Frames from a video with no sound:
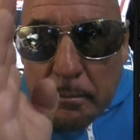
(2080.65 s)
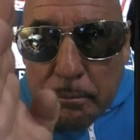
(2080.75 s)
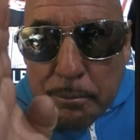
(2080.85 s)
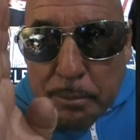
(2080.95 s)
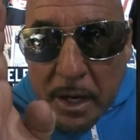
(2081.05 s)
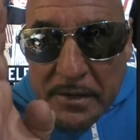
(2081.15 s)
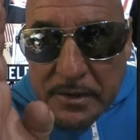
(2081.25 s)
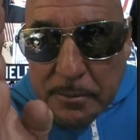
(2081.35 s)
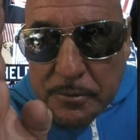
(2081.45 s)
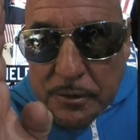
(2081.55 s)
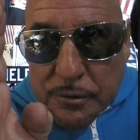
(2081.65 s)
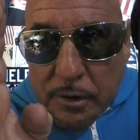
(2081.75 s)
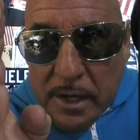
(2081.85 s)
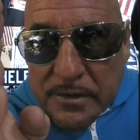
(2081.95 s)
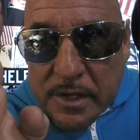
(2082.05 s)
biceps and
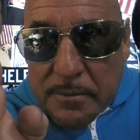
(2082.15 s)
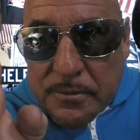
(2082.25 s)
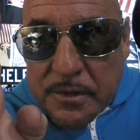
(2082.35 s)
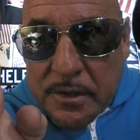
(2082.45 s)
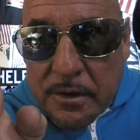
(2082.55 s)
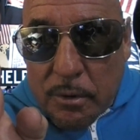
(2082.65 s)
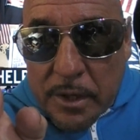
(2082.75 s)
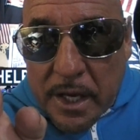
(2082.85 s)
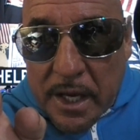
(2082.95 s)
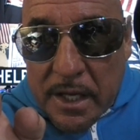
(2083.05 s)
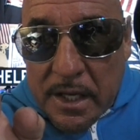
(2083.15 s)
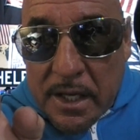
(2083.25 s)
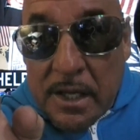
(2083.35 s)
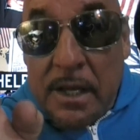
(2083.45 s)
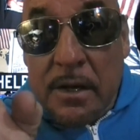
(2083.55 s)
triceps, okay,
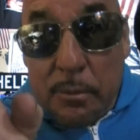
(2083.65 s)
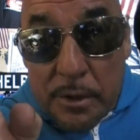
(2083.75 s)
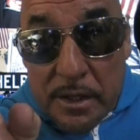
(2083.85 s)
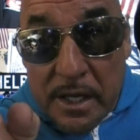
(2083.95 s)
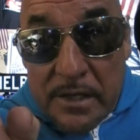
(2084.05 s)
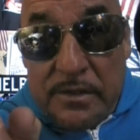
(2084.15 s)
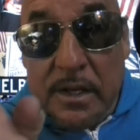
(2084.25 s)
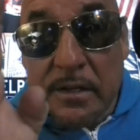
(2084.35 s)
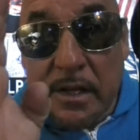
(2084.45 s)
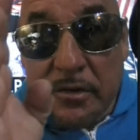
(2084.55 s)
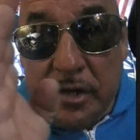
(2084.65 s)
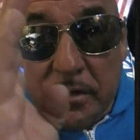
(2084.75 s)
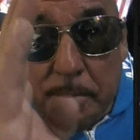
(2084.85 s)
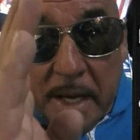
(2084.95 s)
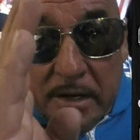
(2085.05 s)
with legs, then chest,
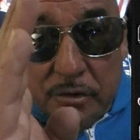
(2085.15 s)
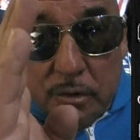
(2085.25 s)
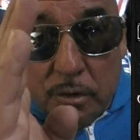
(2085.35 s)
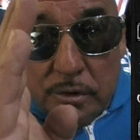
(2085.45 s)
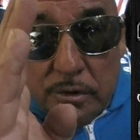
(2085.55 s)
back, and shoulders,